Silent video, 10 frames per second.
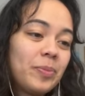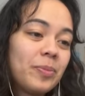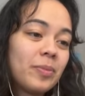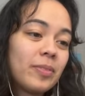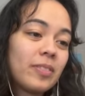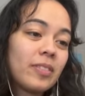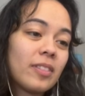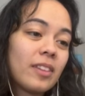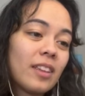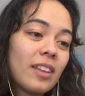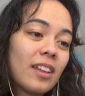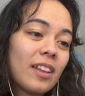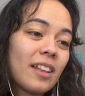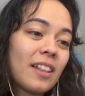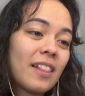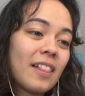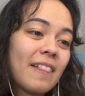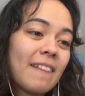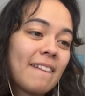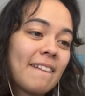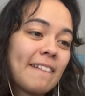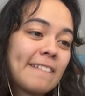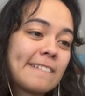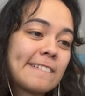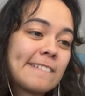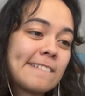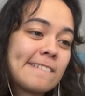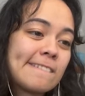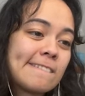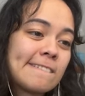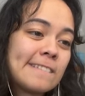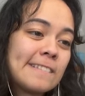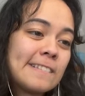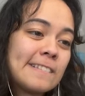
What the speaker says: [no speech]